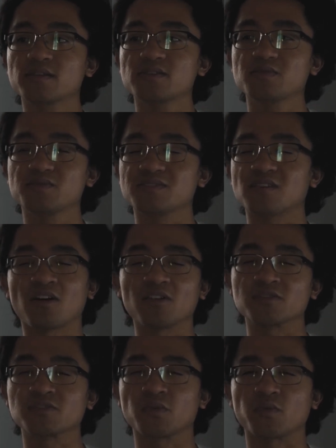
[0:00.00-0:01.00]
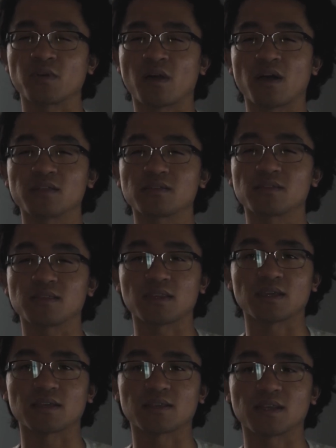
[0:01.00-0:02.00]
to is also not the
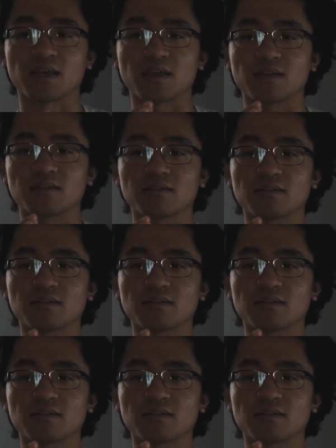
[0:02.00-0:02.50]
thing that